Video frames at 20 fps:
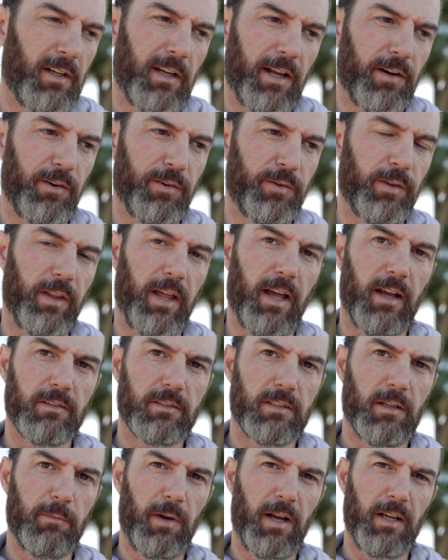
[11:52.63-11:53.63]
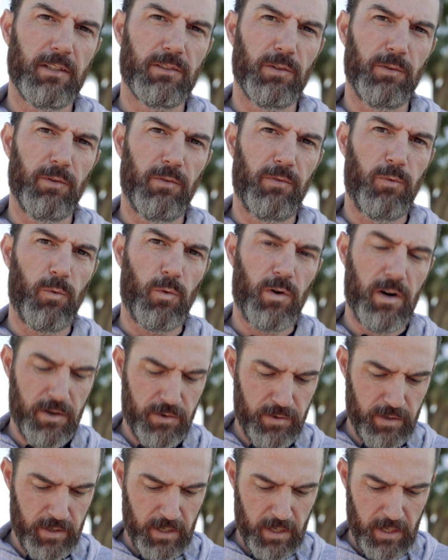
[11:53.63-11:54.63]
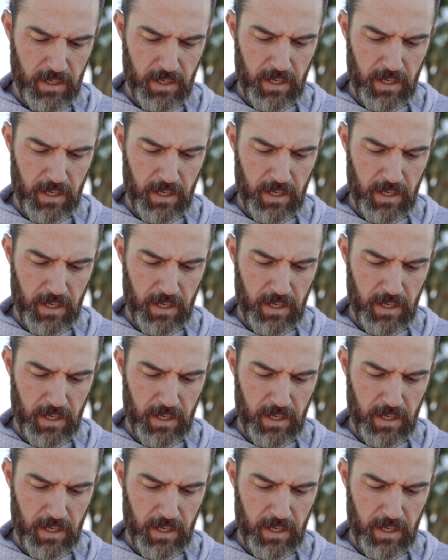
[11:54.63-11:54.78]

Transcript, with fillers: I don't do that. I'll set my ISO to 400